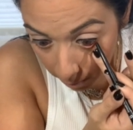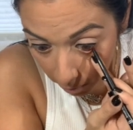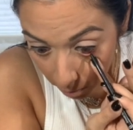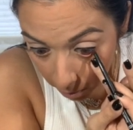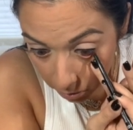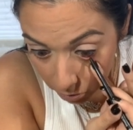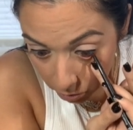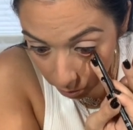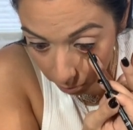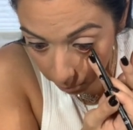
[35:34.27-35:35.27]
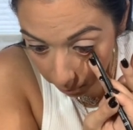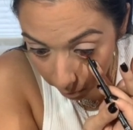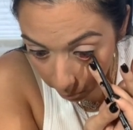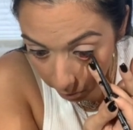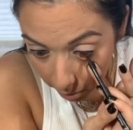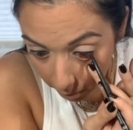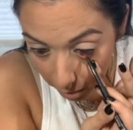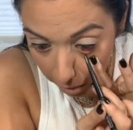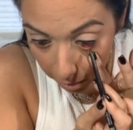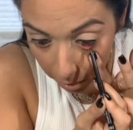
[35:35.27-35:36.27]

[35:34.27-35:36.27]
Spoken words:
going to do my waterline.